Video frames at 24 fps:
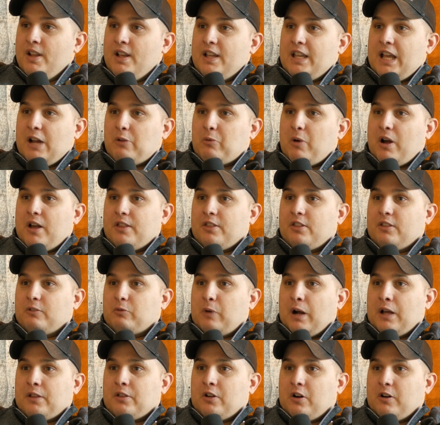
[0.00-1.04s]
Yeah,
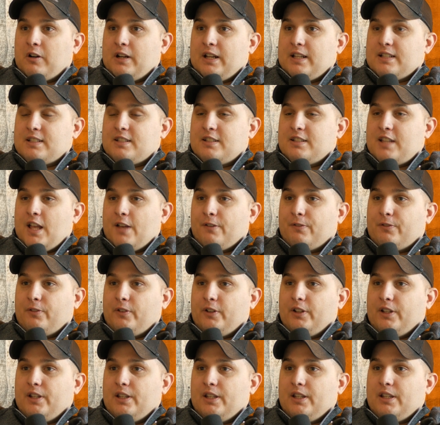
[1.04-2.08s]
Roth IRA is
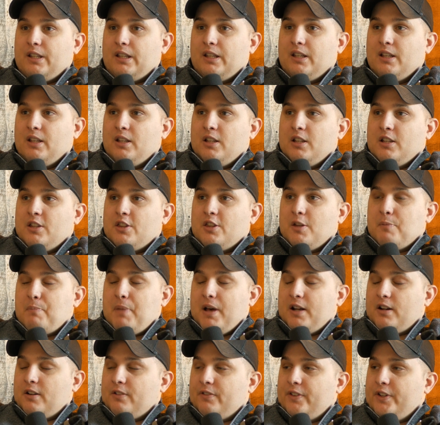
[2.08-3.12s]
definitely the
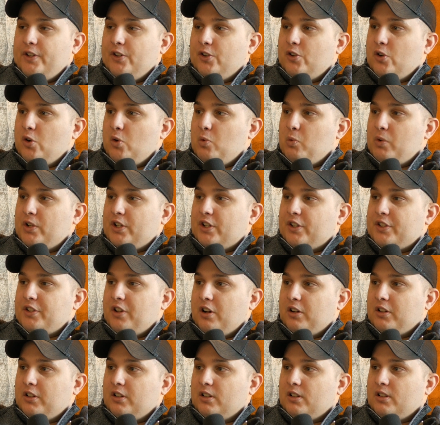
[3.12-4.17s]
better vehicle when you're
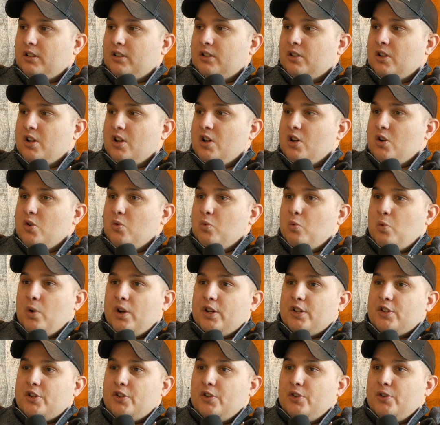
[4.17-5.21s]
younger,
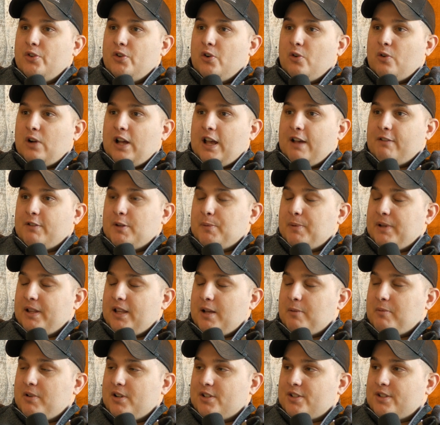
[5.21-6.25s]
when you don't have to pay
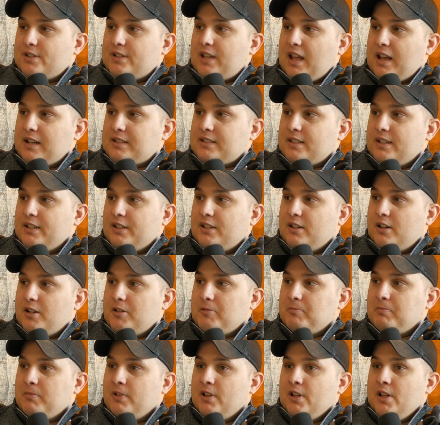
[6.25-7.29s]
that much in tax
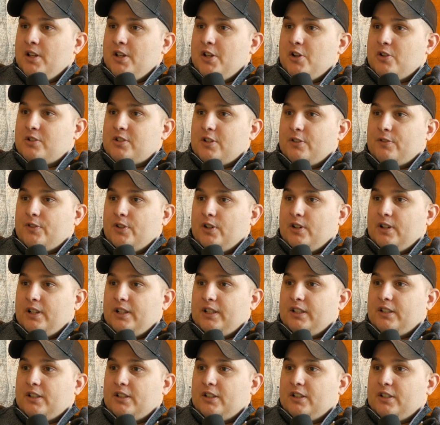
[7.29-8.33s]
income. So if you're in,
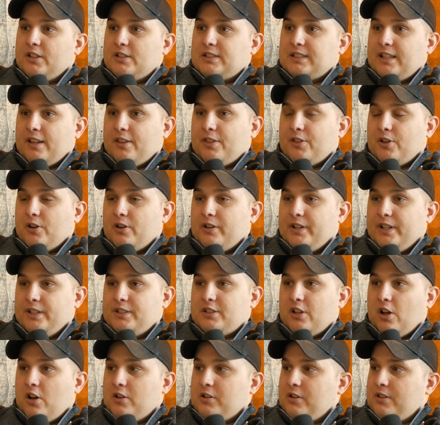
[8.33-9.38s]
let's say, $30,000
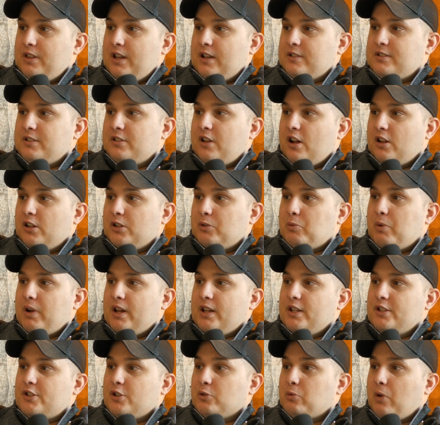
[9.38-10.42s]
to $100,000
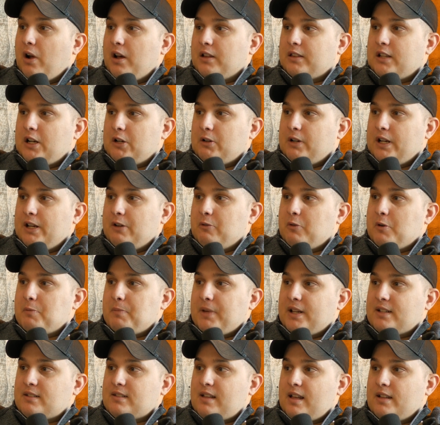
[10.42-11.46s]
range, a Roth IRA would
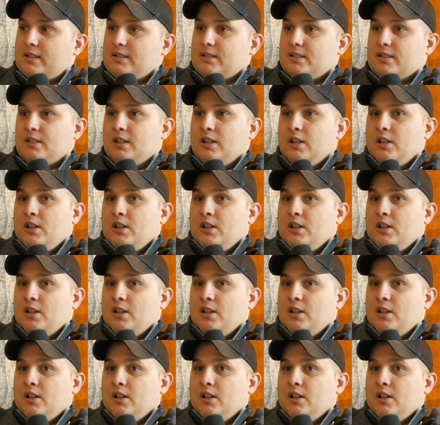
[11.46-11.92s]
make sense.